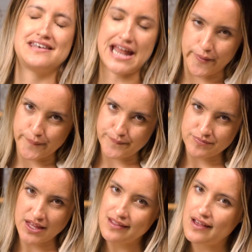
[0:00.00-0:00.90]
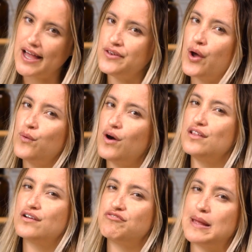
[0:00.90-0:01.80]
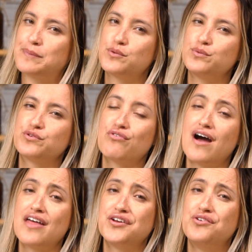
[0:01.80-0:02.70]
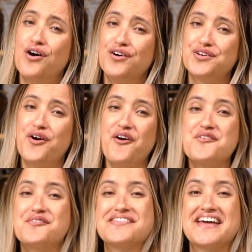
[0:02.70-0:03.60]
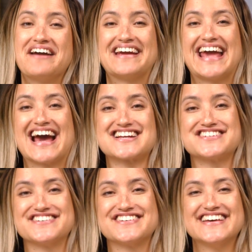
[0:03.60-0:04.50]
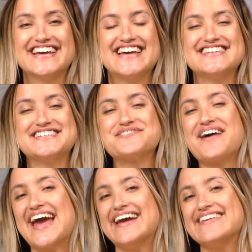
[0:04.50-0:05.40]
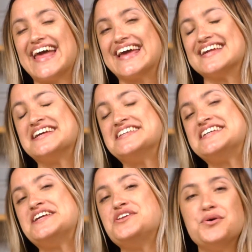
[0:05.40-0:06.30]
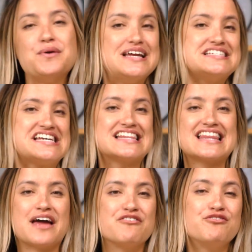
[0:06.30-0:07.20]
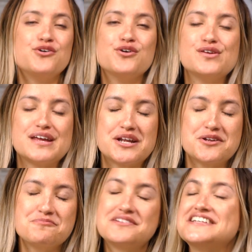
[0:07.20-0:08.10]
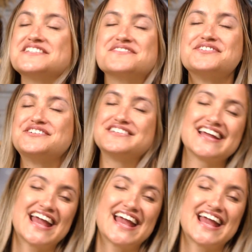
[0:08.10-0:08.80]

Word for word: Now, I know a lot of people would rather not know what they react to. This way, they can continue eating that food in blissful